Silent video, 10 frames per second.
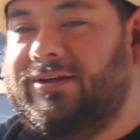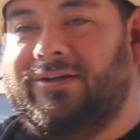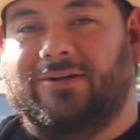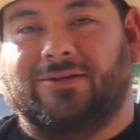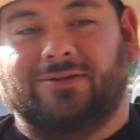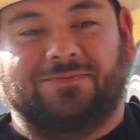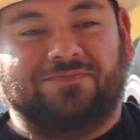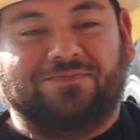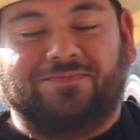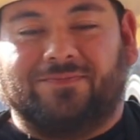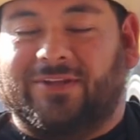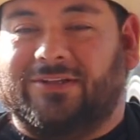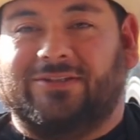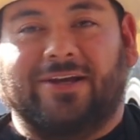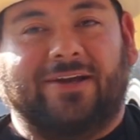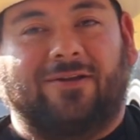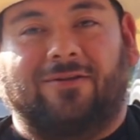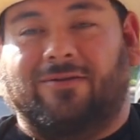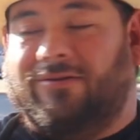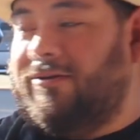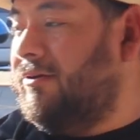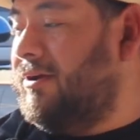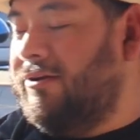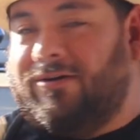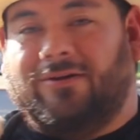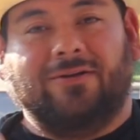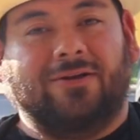and didn't take out long at all